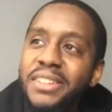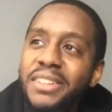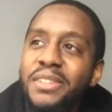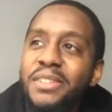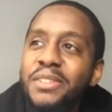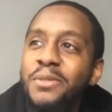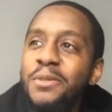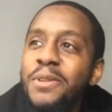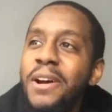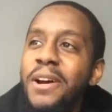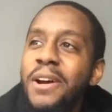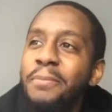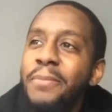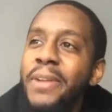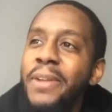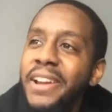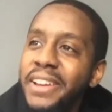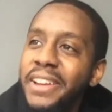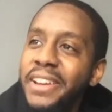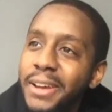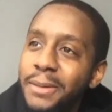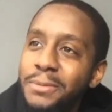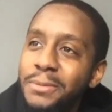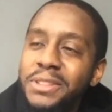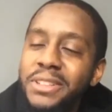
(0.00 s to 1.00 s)
you got Mike
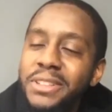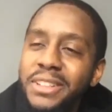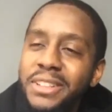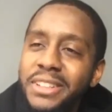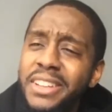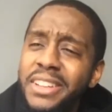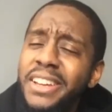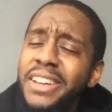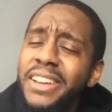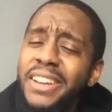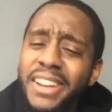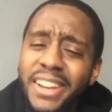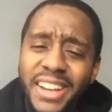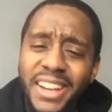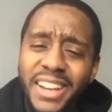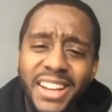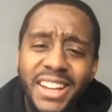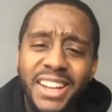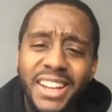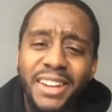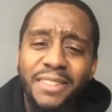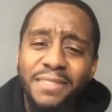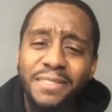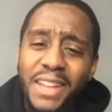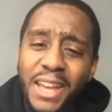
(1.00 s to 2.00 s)
Epps. Yeah.
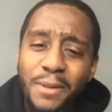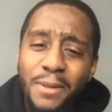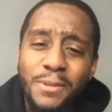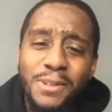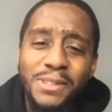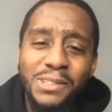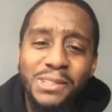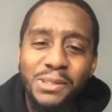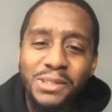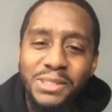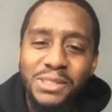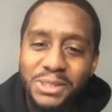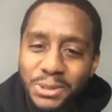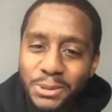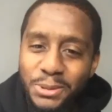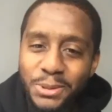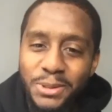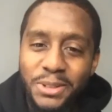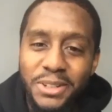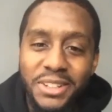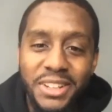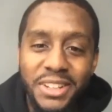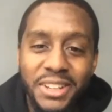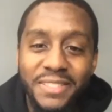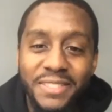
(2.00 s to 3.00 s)
If they was on
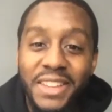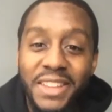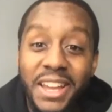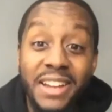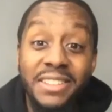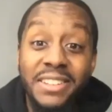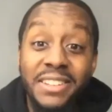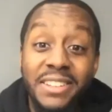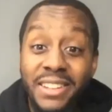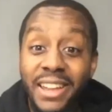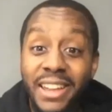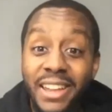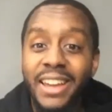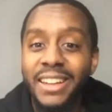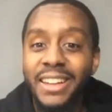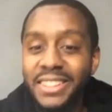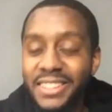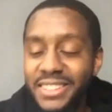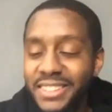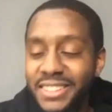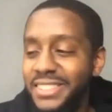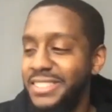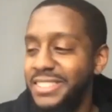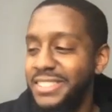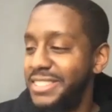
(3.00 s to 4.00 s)
tour, if they did, like,
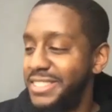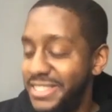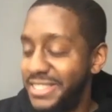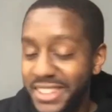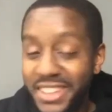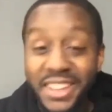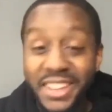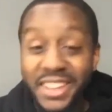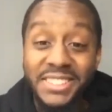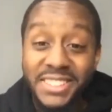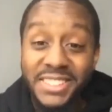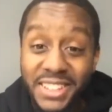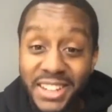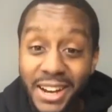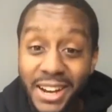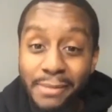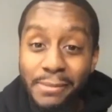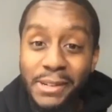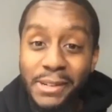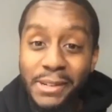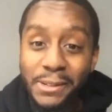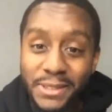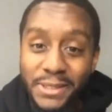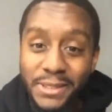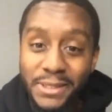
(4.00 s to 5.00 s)
Kings of
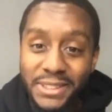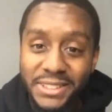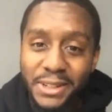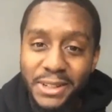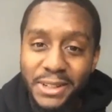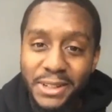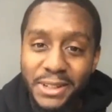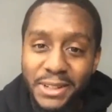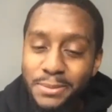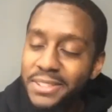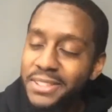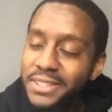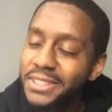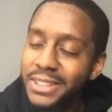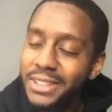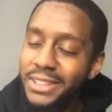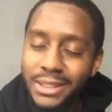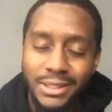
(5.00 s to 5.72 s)
Comedy with them,